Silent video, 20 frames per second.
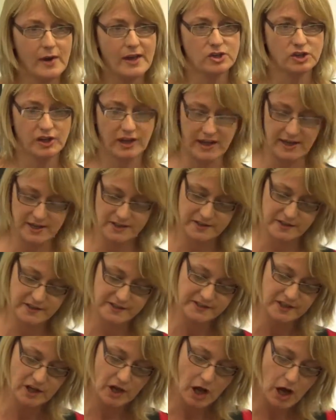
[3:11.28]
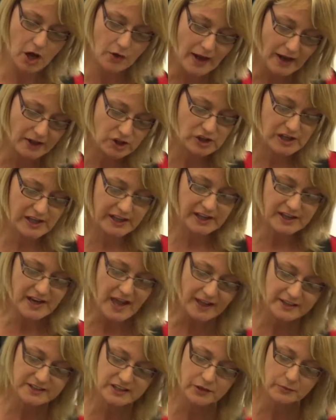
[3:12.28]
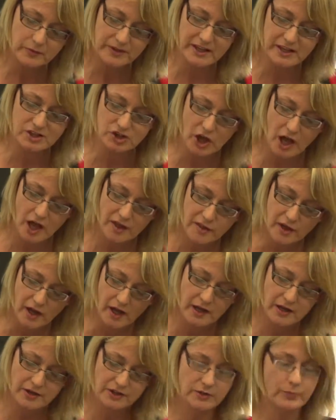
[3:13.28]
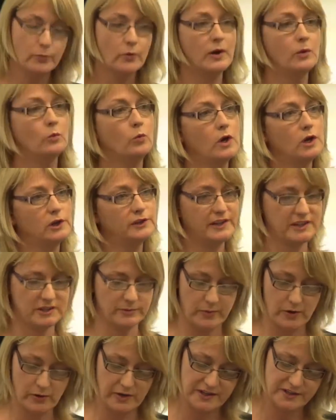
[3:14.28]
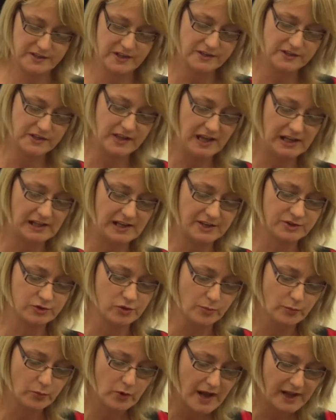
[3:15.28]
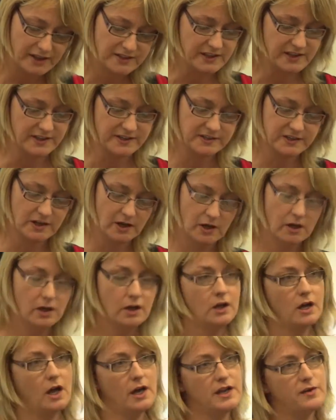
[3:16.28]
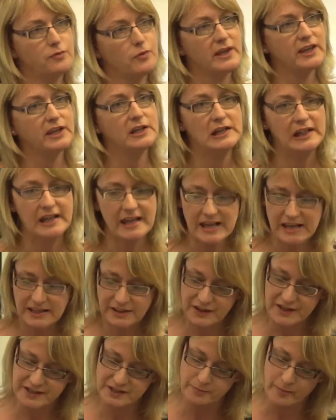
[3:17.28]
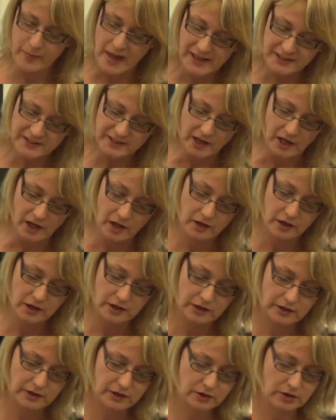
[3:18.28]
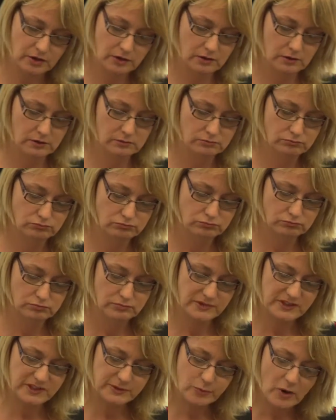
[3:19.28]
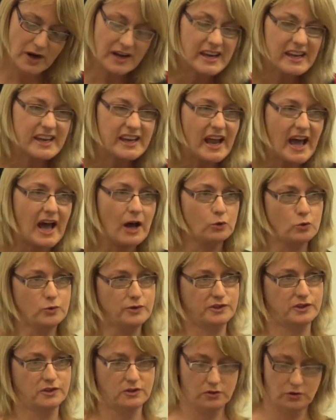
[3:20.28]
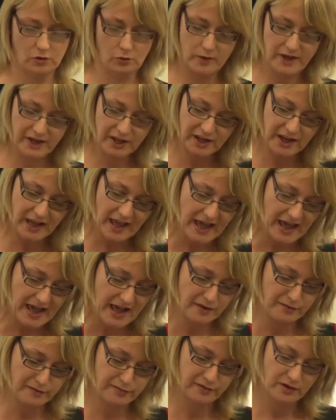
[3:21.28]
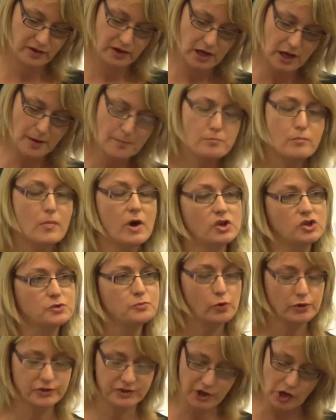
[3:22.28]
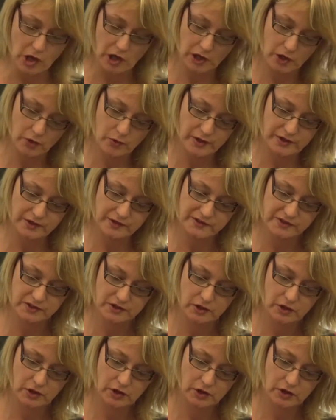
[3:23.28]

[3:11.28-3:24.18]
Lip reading: educators are actually connecting with each other to bring world experience into their classroom practice. And if we can lead this better, spreading it out, we're going to have a much more tolerant